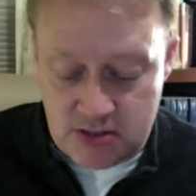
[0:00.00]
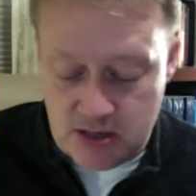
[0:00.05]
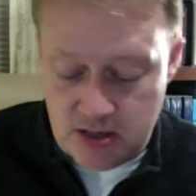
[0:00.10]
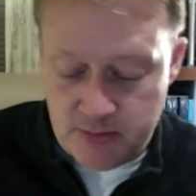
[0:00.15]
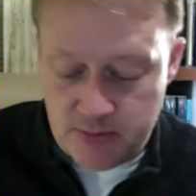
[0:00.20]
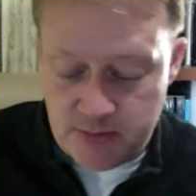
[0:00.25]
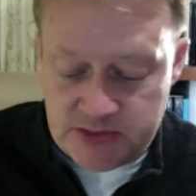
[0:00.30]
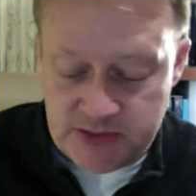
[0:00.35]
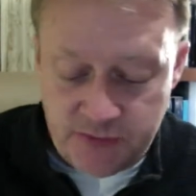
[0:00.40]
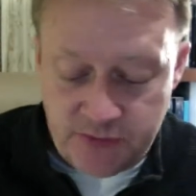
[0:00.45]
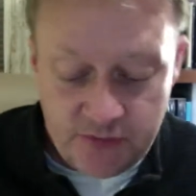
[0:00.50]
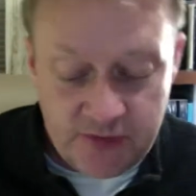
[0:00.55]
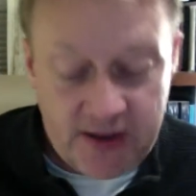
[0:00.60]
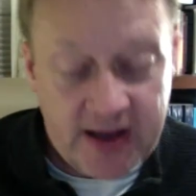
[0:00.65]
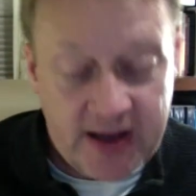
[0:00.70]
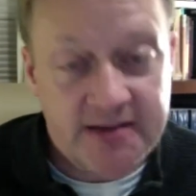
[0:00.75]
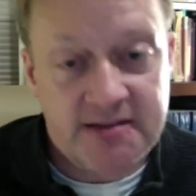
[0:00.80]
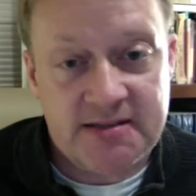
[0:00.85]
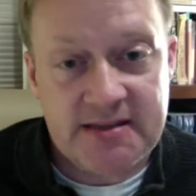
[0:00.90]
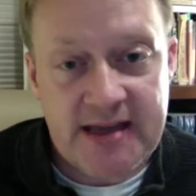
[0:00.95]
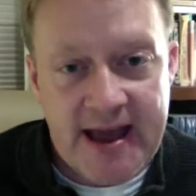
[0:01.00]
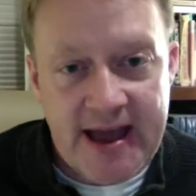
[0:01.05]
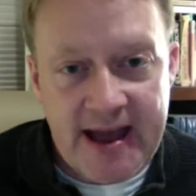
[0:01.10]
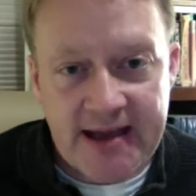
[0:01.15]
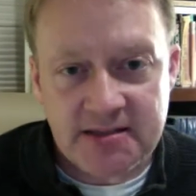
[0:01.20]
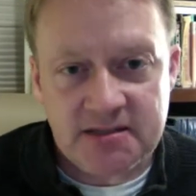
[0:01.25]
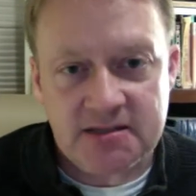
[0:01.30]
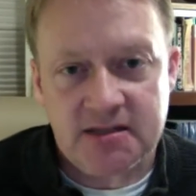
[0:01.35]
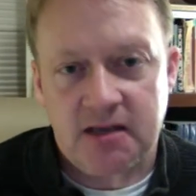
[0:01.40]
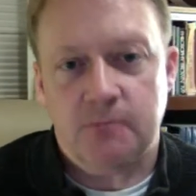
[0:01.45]
a
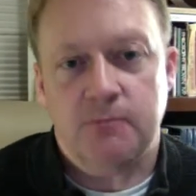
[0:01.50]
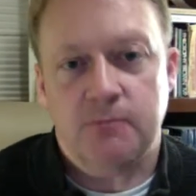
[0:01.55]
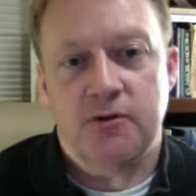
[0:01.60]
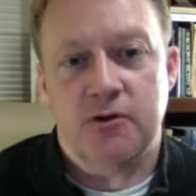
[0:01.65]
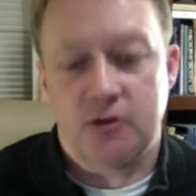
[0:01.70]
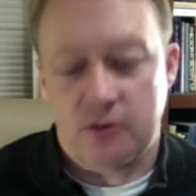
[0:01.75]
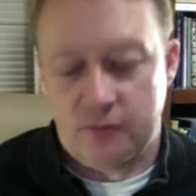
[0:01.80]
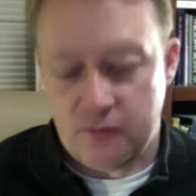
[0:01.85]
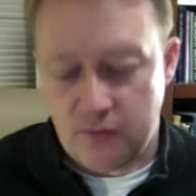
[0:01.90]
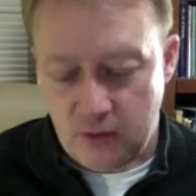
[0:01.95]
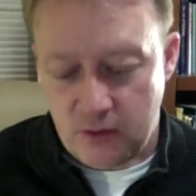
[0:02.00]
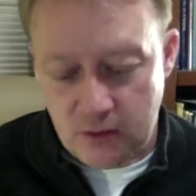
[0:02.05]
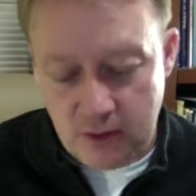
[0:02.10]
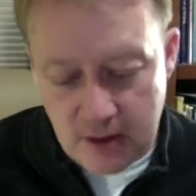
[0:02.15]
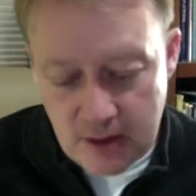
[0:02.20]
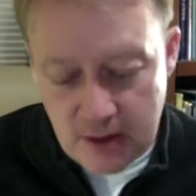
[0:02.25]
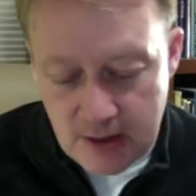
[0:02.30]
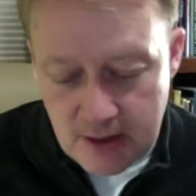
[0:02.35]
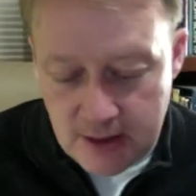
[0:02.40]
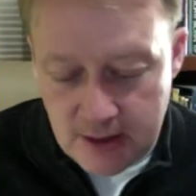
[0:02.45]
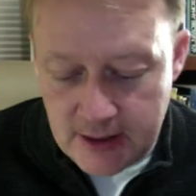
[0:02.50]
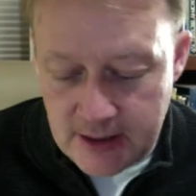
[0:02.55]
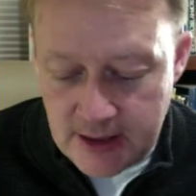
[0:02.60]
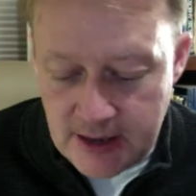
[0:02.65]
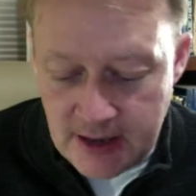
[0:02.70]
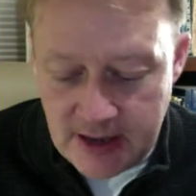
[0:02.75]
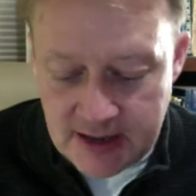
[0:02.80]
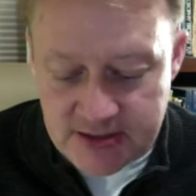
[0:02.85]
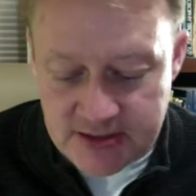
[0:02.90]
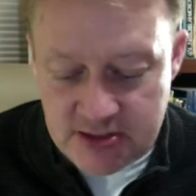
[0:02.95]
fantastic, beautiful
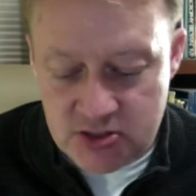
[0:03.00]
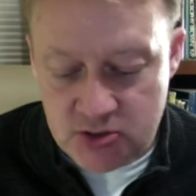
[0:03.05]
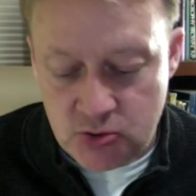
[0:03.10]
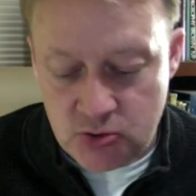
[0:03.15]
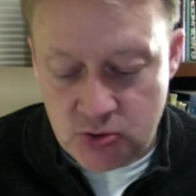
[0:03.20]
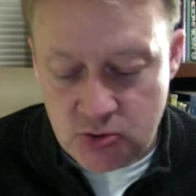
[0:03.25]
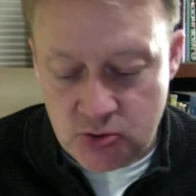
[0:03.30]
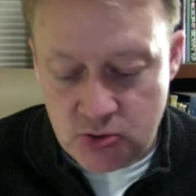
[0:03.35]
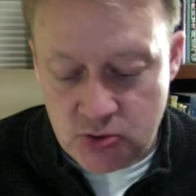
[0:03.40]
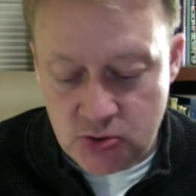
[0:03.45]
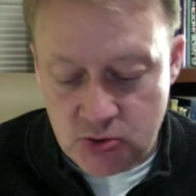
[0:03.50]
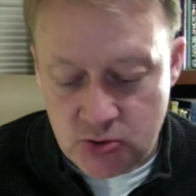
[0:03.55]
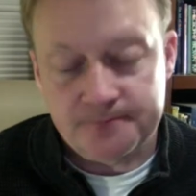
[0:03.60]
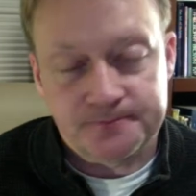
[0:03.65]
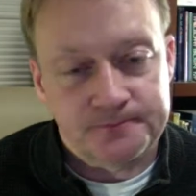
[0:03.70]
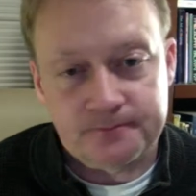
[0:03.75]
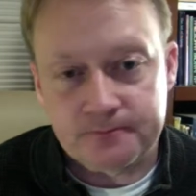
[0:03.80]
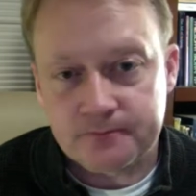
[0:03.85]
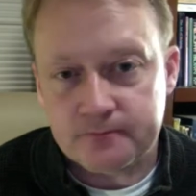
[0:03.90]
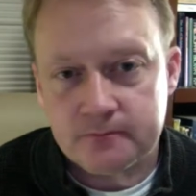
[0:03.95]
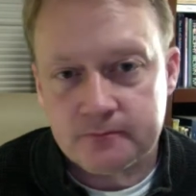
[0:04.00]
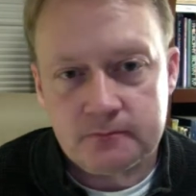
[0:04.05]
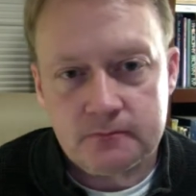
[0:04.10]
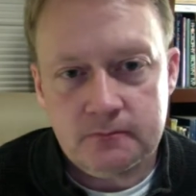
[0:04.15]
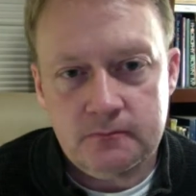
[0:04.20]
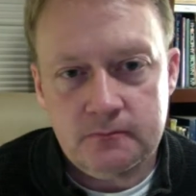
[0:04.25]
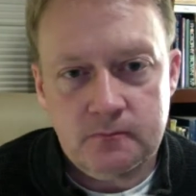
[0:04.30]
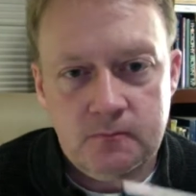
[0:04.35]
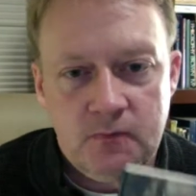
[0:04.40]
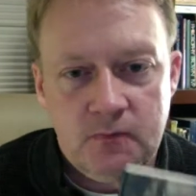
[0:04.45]
story.
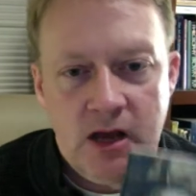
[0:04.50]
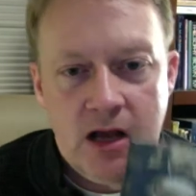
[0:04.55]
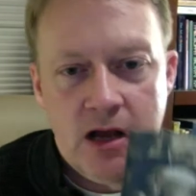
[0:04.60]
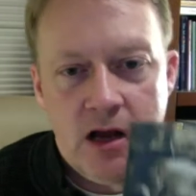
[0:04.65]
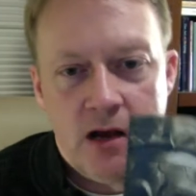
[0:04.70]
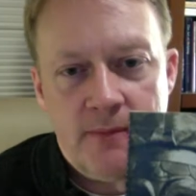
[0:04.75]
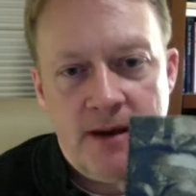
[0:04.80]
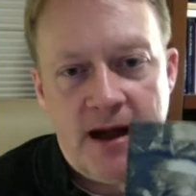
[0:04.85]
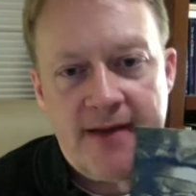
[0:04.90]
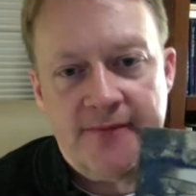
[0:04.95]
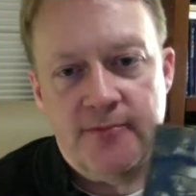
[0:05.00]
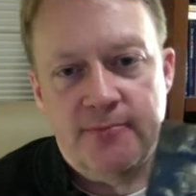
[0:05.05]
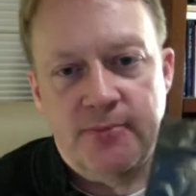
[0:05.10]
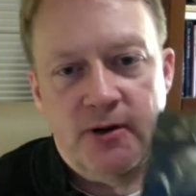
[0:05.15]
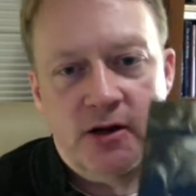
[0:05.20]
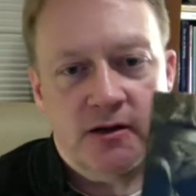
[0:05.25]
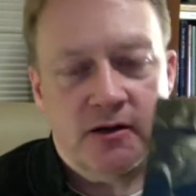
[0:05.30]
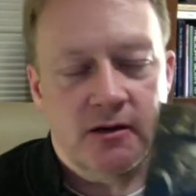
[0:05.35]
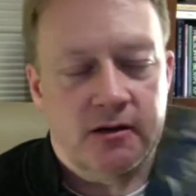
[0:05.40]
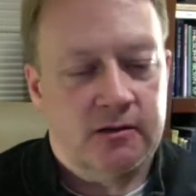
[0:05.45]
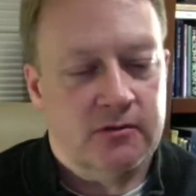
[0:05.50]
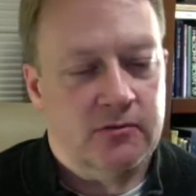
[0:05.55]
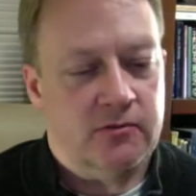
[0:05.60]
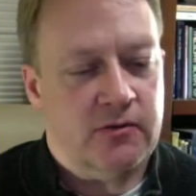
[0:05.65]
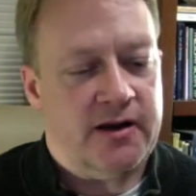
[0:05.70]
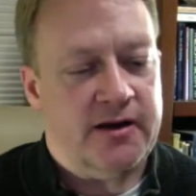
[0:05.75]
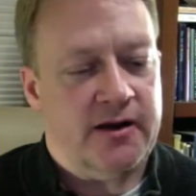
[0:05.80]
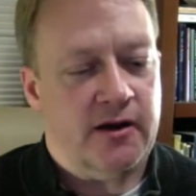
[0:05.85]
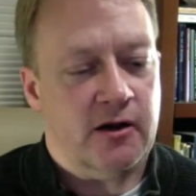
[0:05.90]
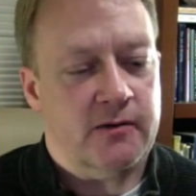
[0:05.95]
I have a book
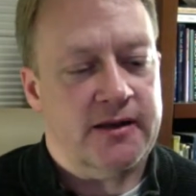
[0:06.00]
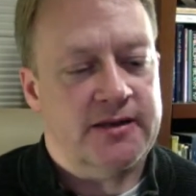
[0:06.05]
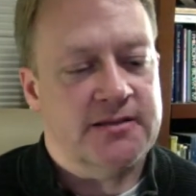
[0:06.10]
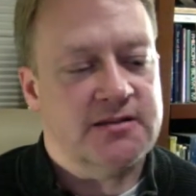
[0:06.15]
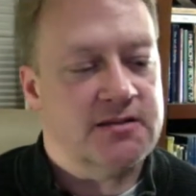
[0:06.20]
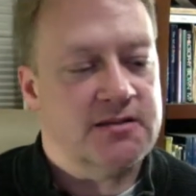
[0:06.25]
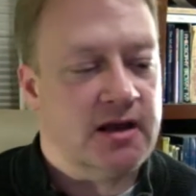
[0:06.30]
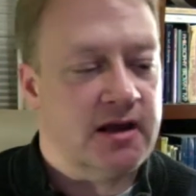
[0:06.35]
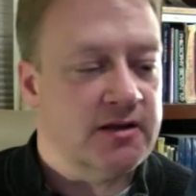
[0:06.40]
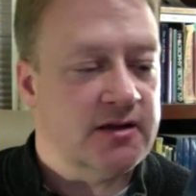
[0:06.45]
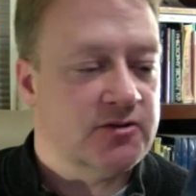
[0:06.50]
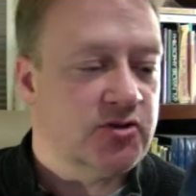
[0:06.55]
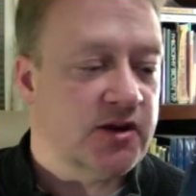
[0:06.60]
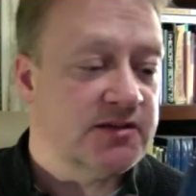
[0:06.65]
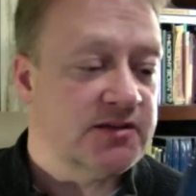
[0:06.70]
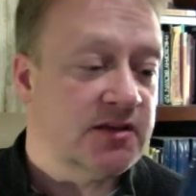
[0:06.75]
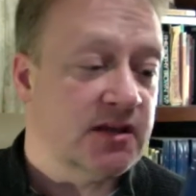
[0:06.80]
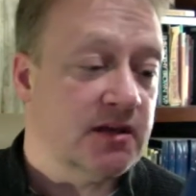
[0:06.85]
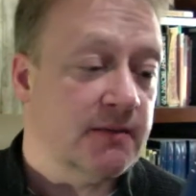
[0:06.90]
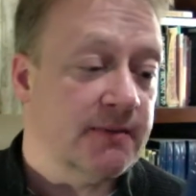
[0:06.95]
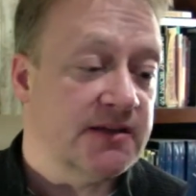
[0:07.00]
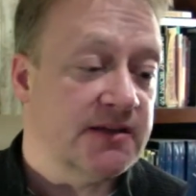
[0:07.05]
right here. It's translated by